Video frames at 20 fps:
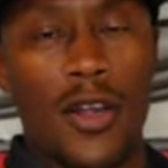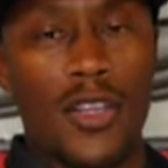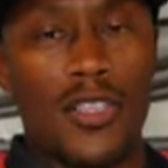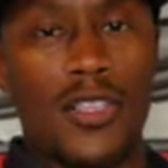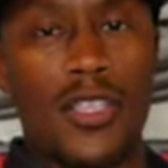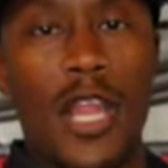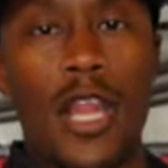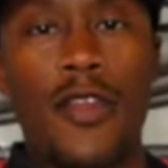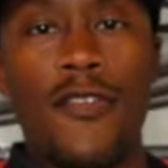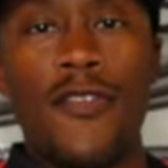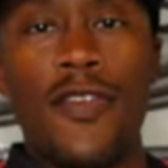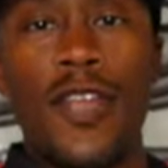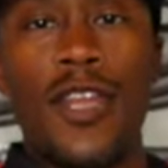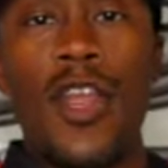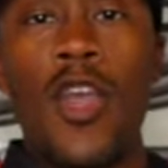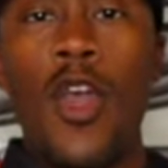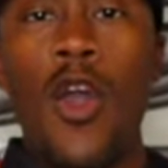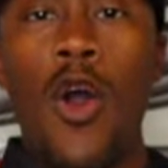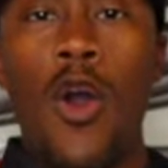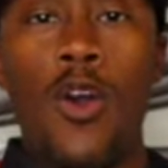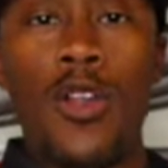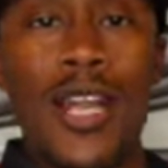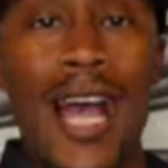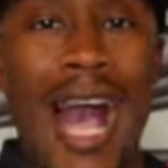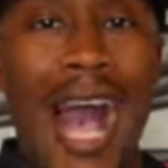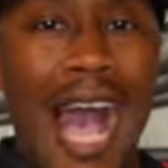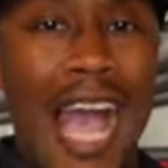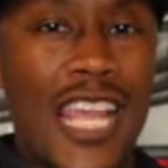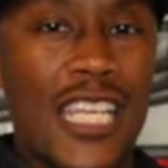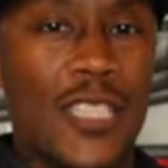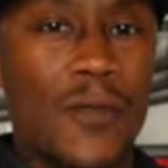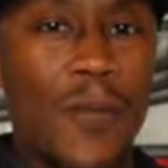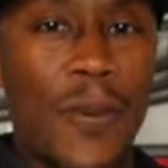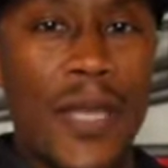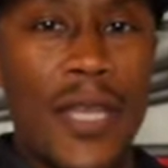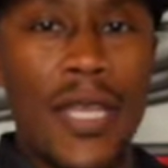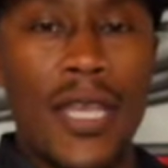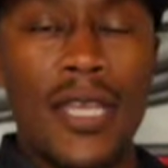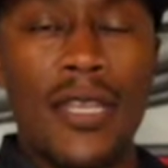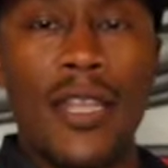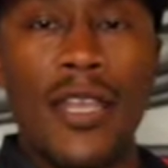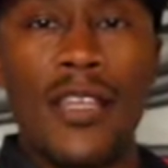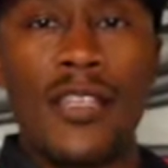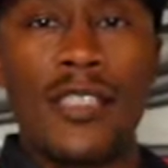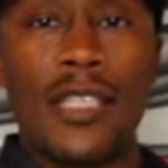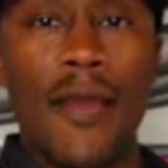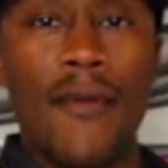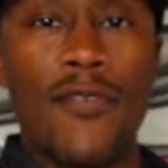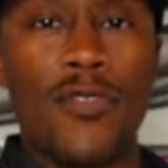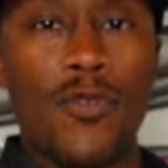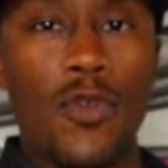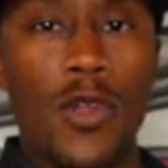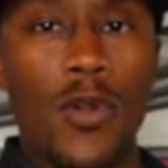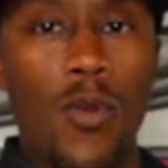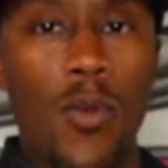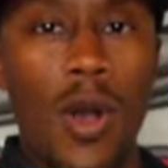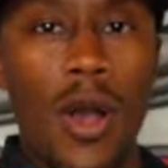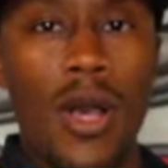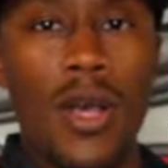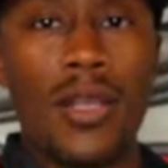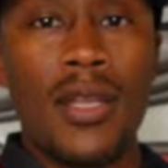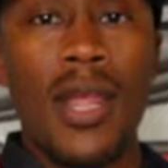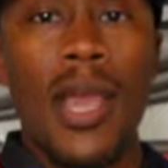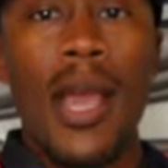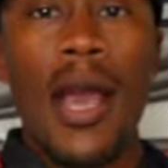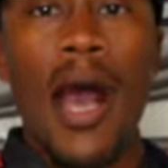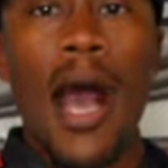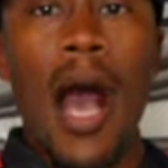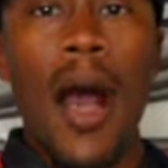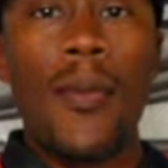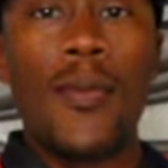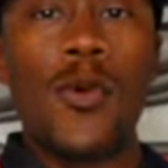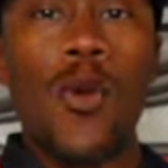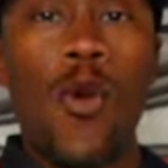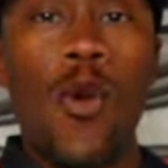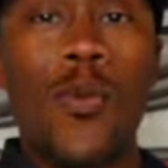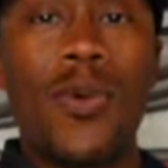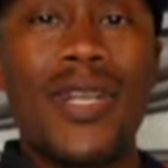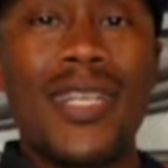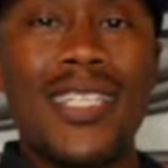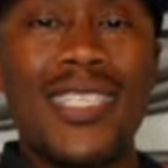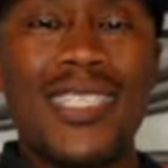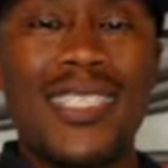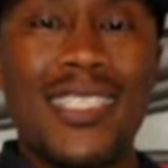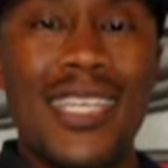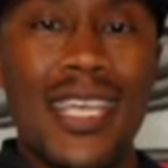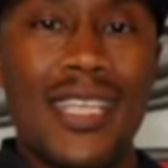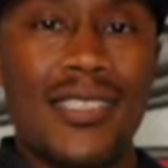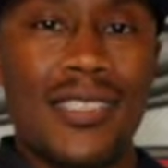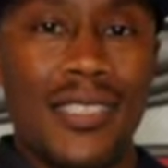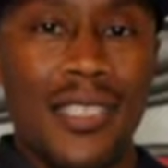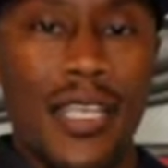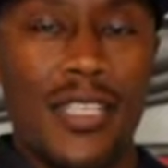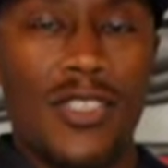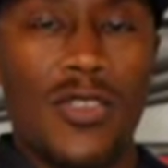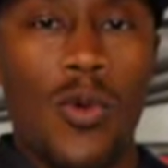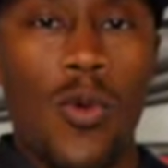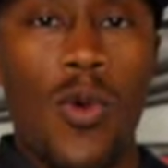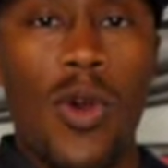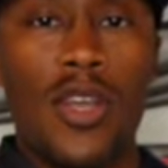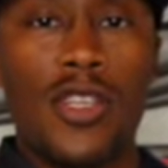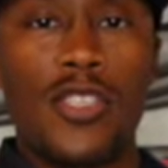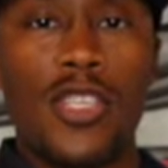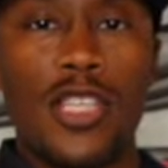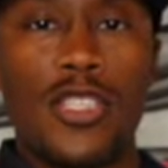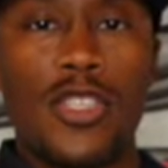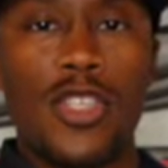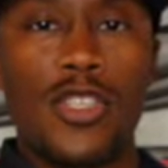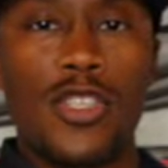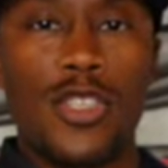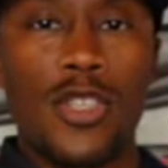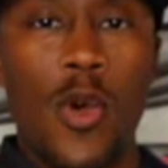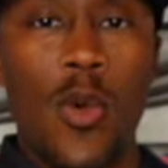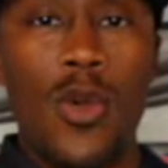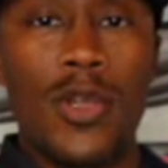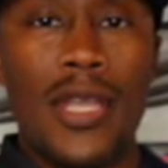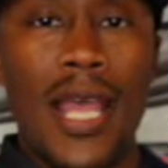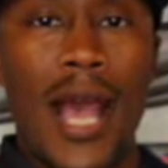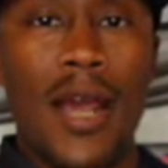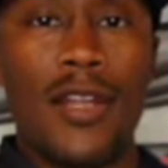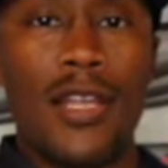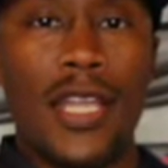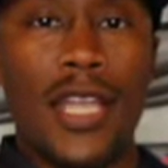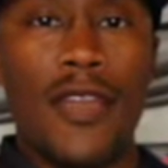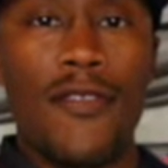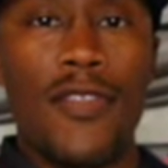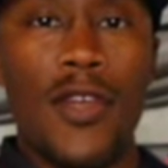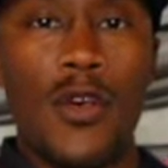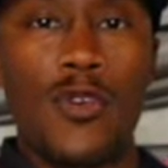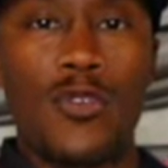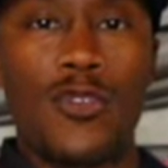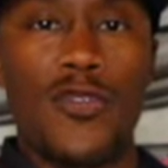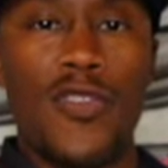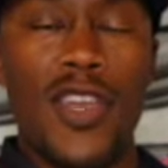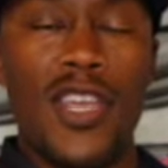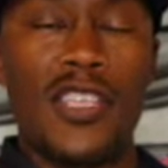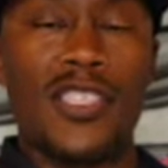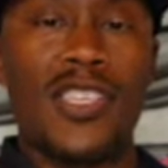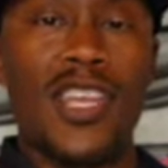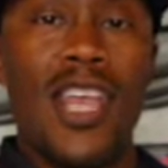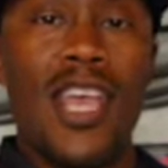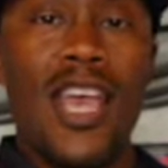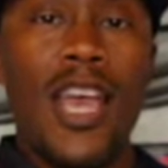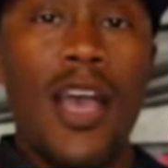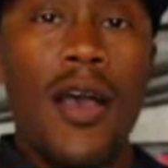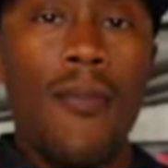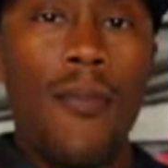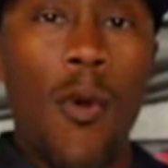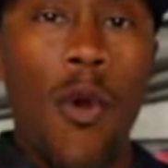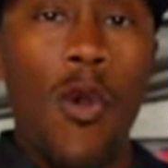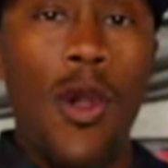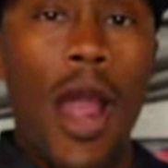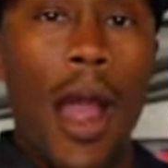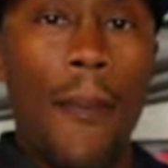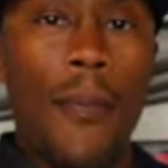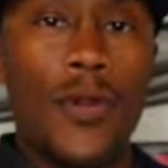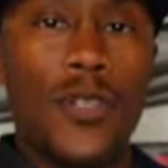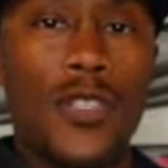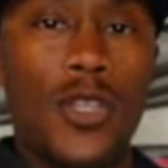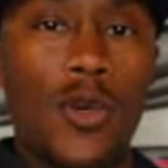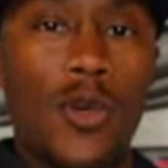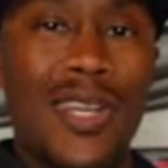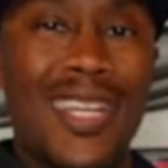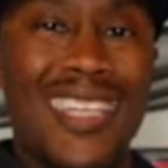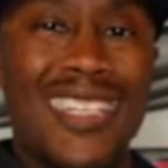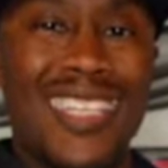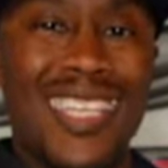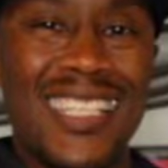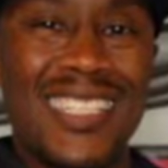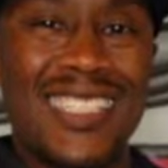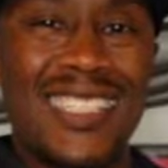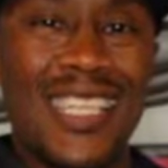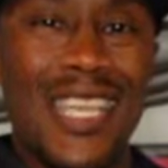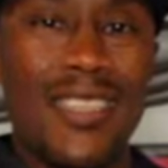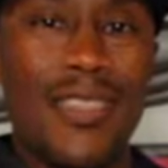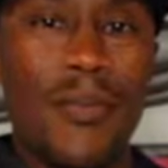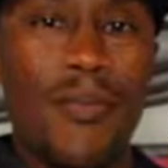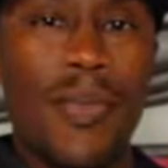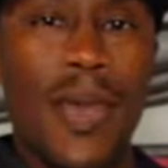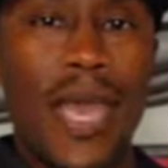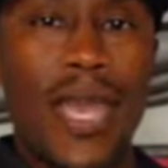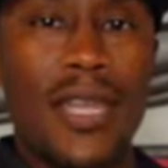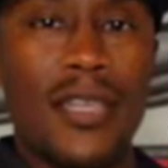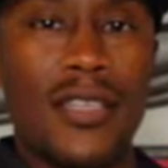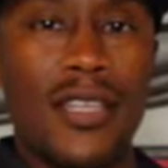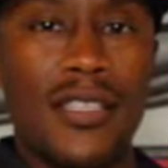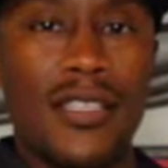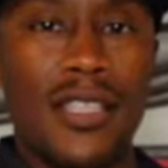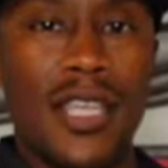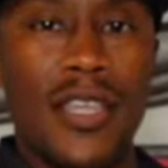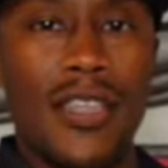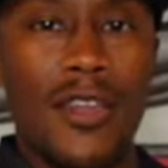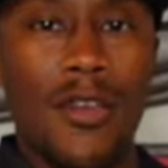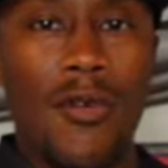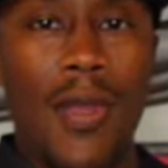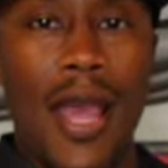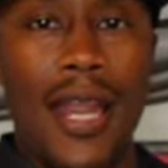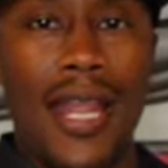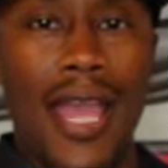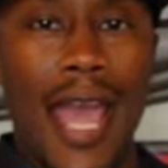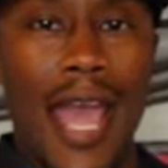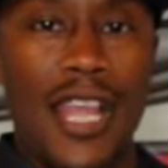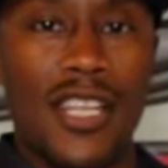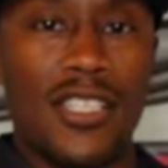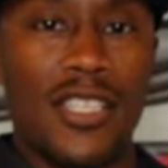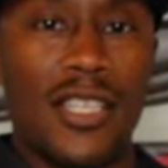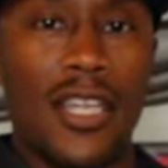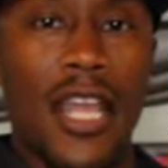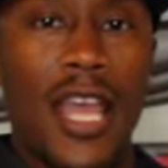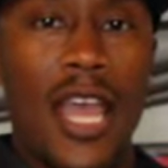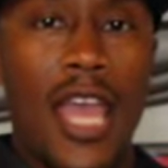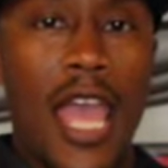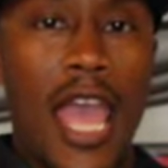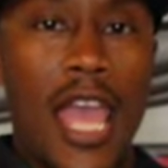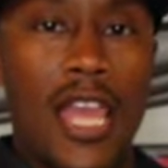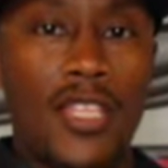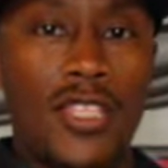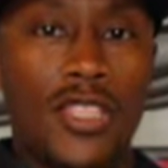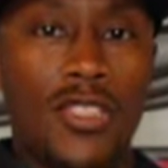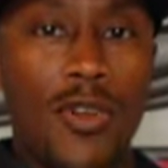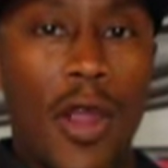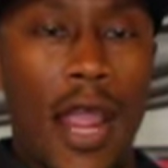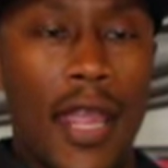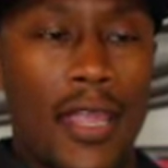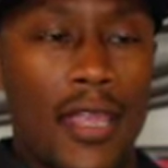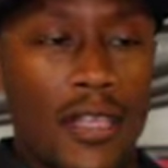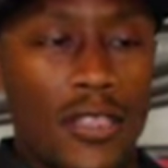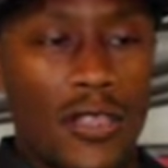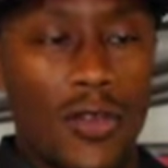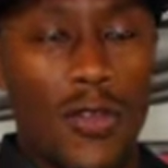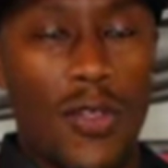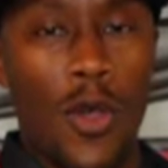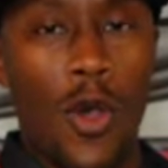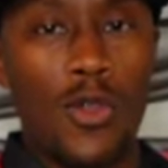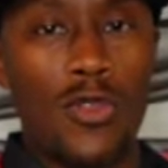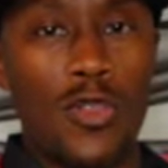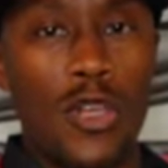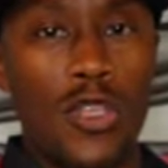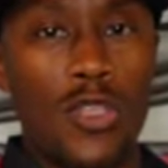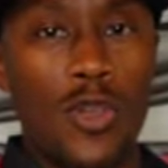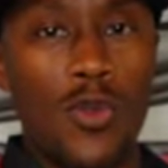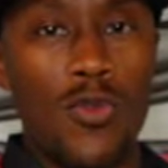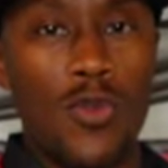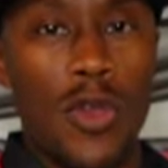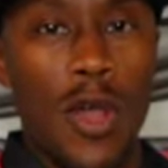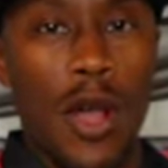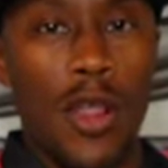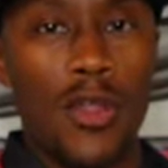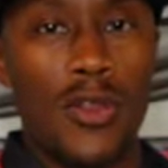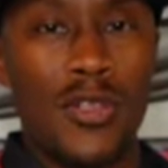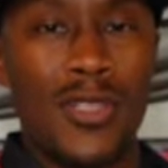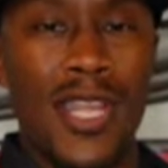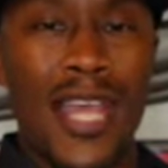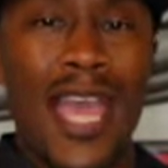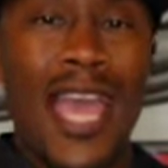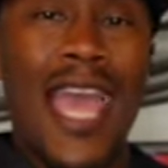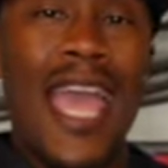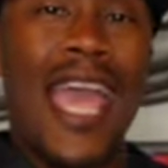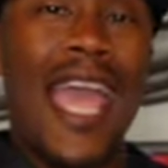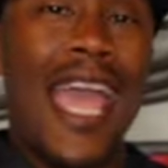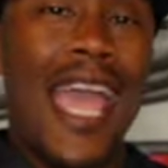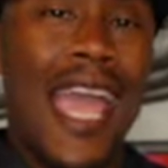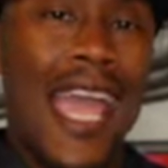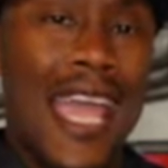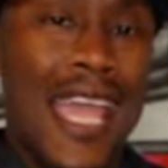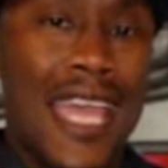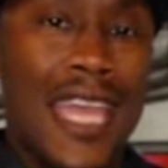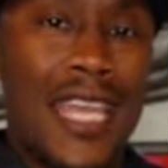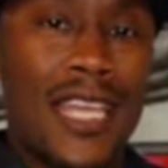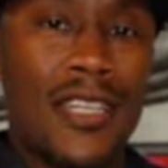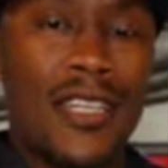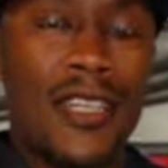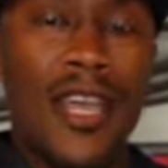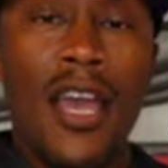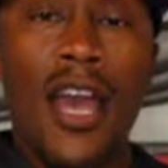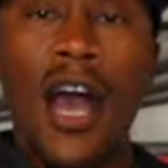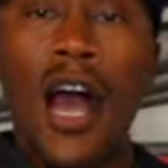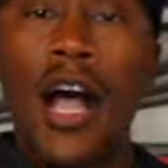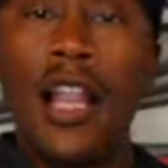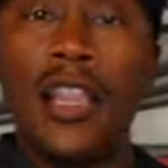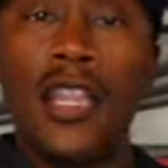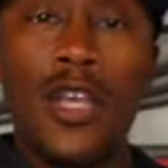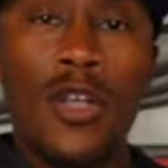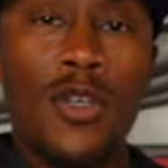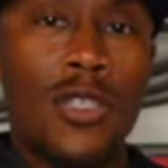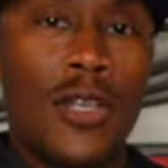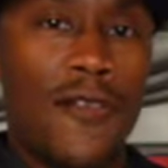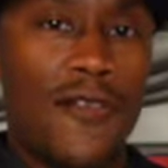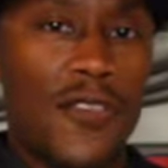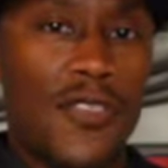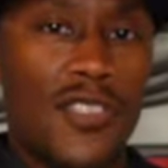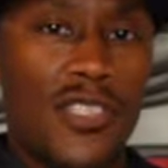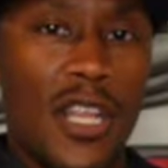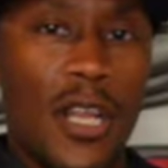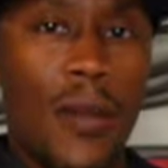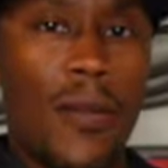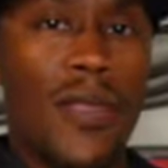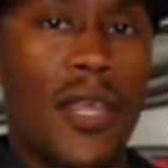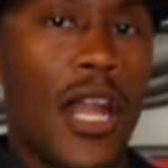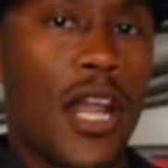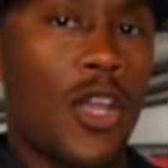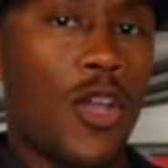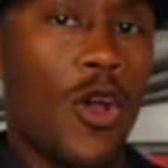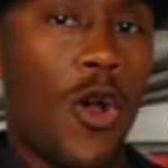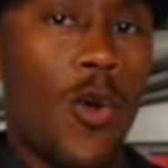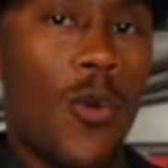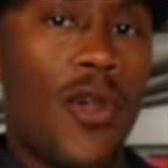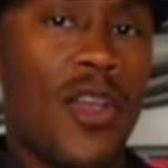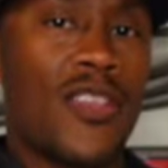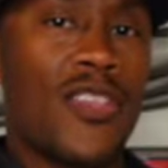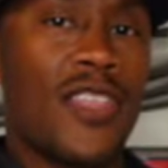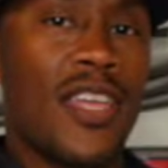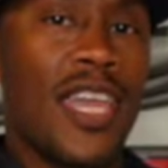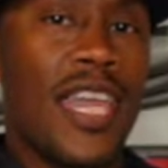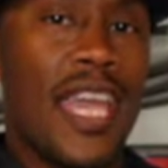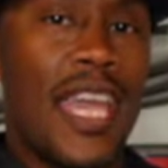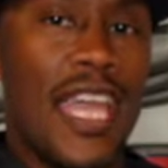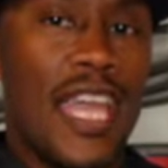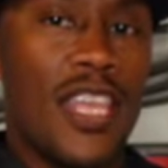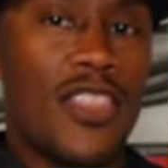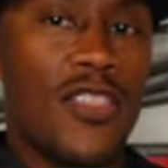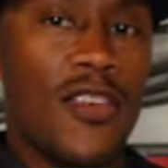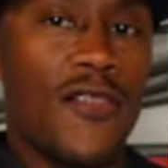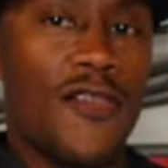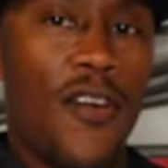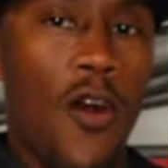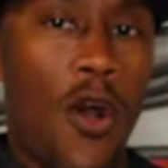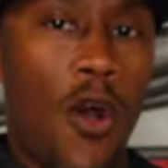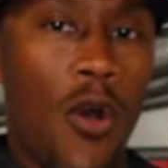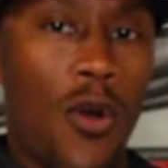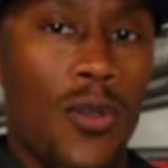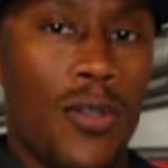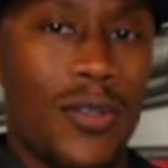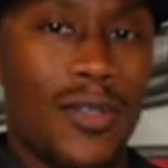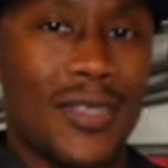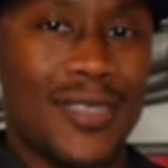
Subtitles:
Instead of it on a high speed 7.3:1, I'm going with a 6.6:1 just to slow it down and give those fish more opportunity to see the bait, to see the erratic action, and strike it. So those are the two colors and a little different setup that I go with in the fall.